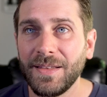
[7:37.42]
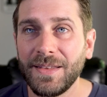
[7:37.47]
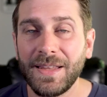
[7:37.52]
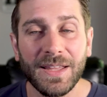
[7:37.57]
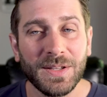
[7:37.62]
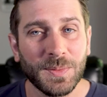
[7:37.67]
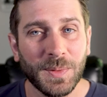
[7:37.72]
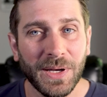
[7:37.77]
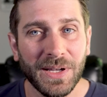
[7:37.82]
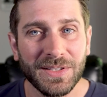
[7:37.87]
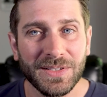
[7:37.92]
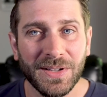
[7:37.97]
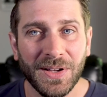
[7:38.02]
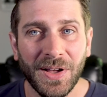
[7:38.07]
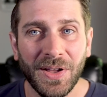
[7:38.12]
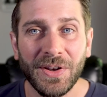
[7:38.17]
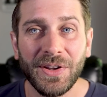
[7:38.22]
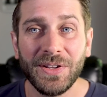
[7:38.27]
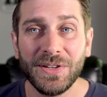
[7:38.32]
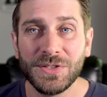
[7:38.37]
That's why it's
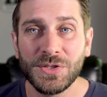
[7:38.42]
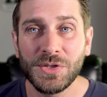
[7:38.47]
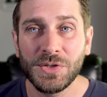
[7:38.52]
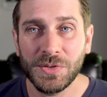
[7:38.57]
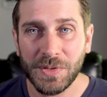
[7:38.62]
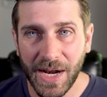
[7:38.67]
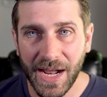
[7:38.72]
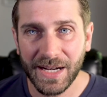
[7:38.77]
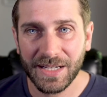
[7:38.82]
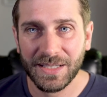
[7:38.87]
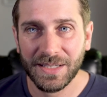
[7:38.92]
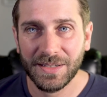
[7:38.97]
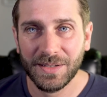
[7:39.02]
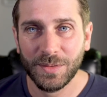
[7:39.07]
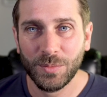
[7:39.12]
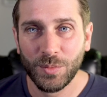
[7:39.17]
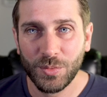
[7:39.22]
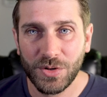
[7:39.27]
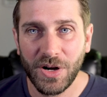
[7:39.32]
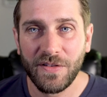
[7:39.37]
called Direct
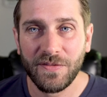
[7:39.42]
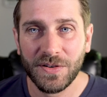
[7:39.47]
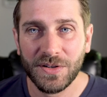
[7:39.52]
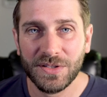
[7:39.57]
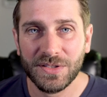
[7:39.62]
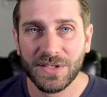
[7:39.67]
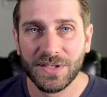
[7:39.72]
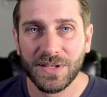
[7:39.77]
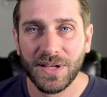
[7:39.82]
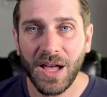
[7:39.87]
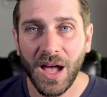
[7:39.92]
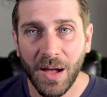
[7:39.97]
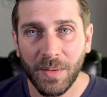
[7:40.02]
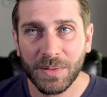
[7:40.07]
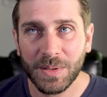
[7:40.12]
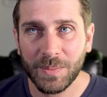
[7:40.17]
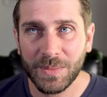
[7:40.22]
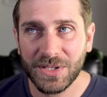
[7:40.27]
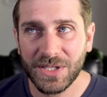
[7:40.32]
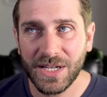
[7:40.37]
Preference
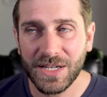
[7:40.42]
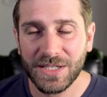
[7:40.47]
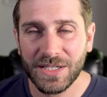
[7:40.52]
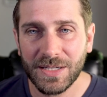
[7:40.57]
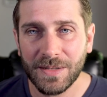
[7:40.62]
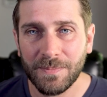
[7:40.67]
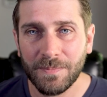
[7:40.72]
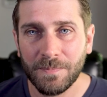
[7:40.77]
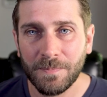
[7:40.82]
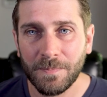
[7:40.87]
Optimization.